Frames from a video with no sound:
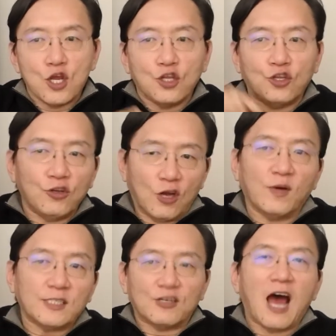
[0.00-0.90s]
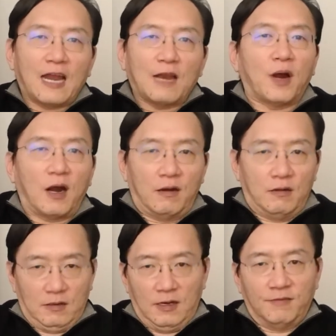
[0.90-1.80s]
Do you know what's not
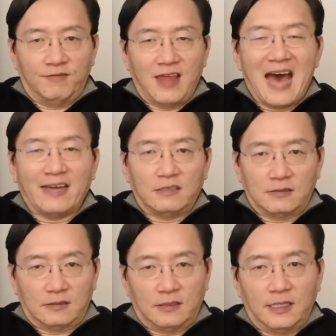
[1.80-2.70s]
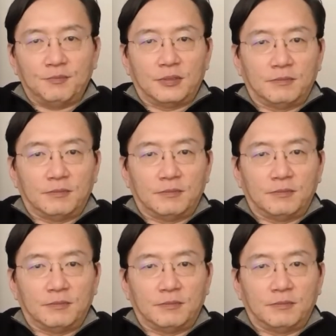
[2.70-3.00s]
part of that clip?